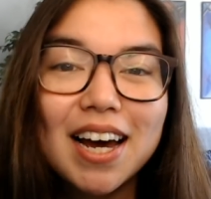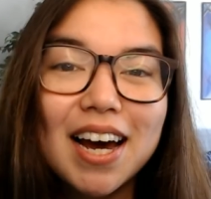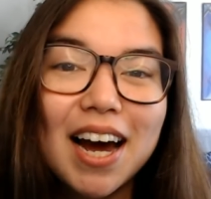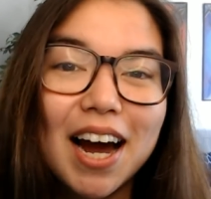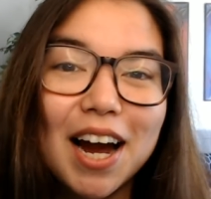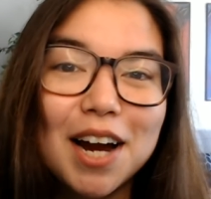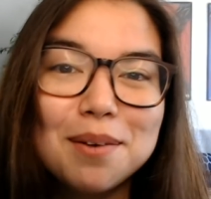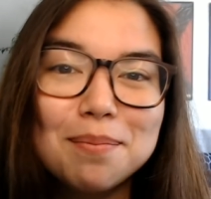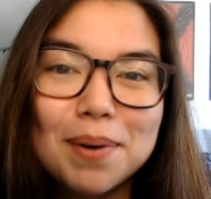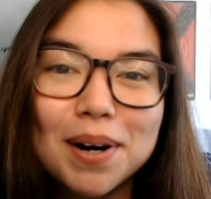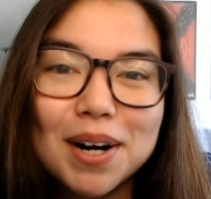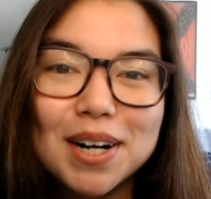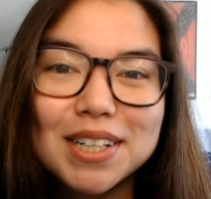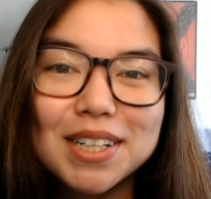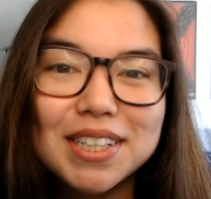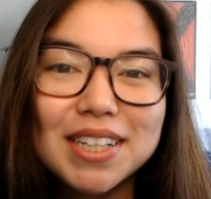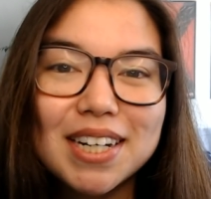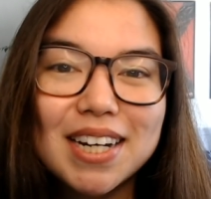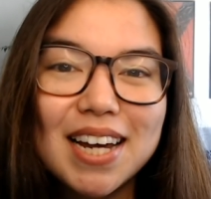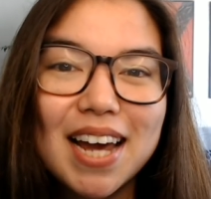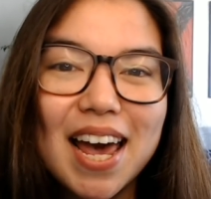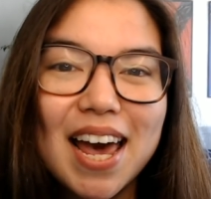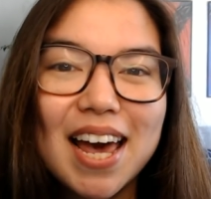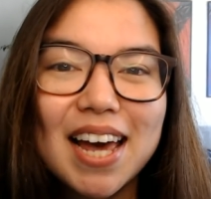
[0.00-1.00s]
I'm
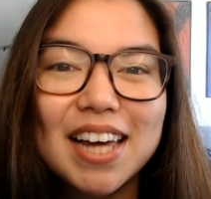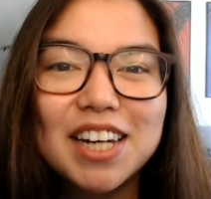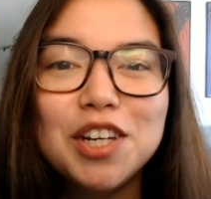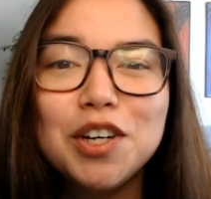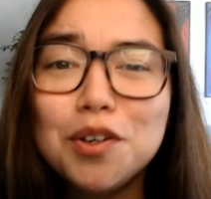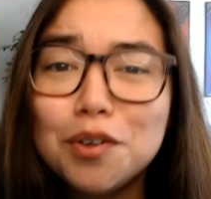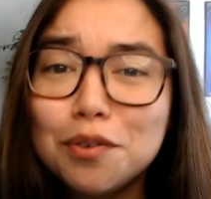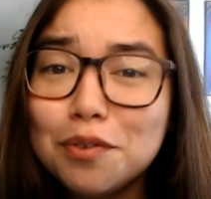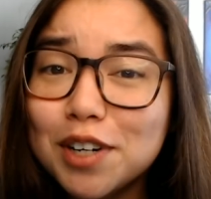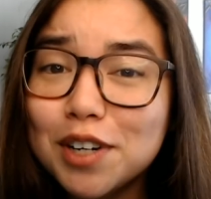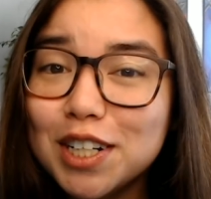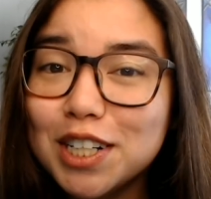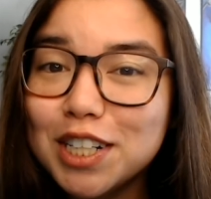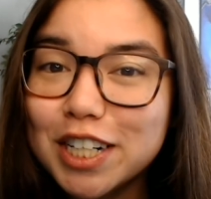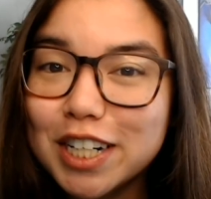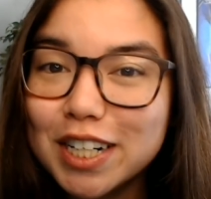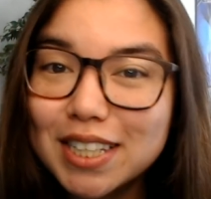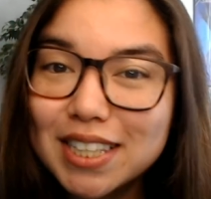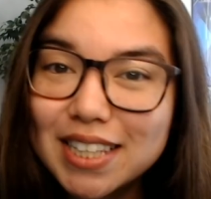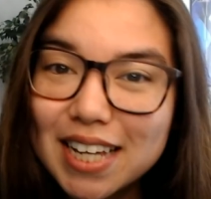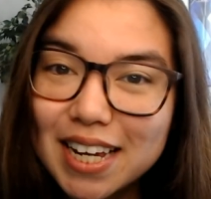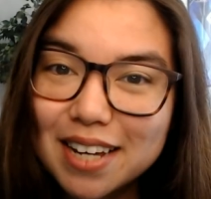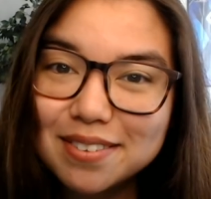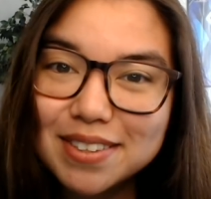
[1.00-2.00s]
Persia, and you've reached your
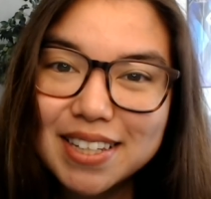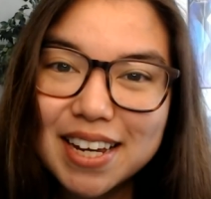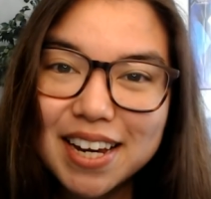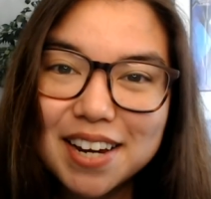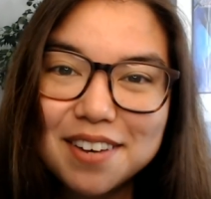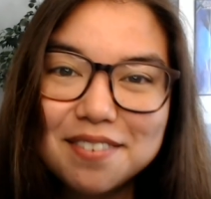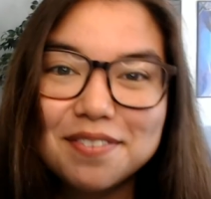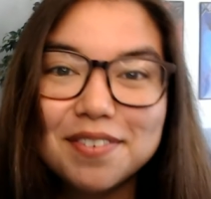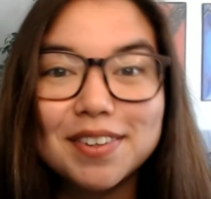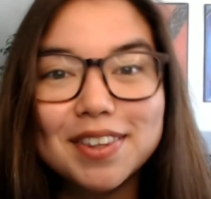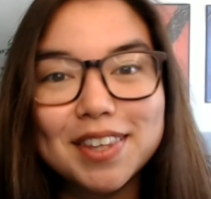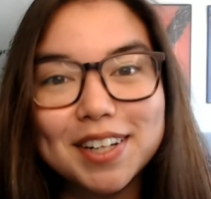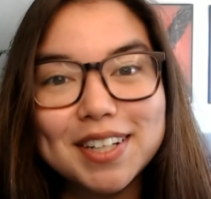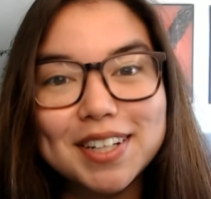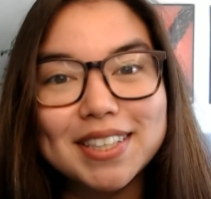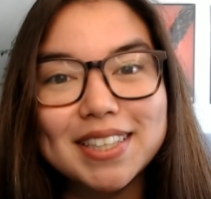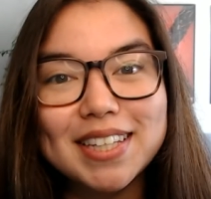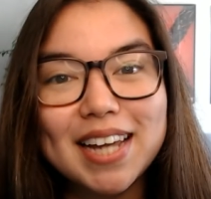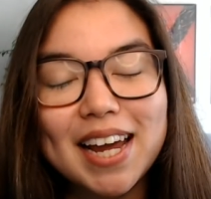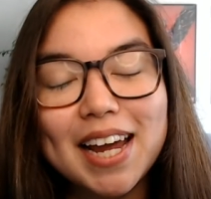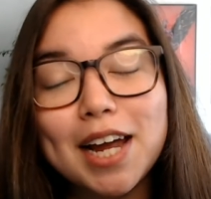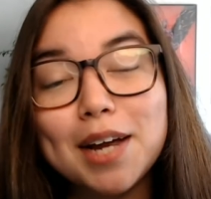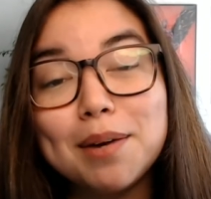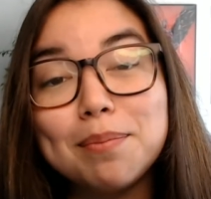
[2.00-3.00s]
Save State for
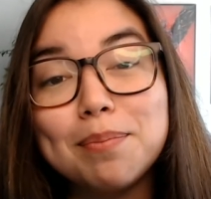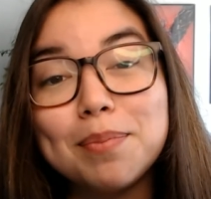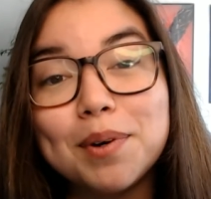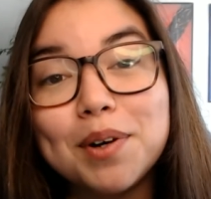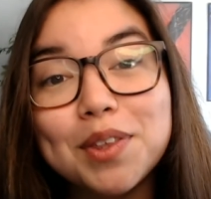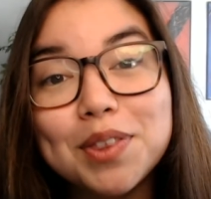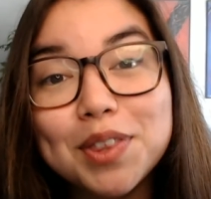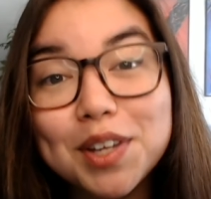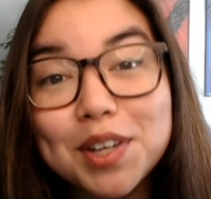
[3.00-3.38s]
Thursday, April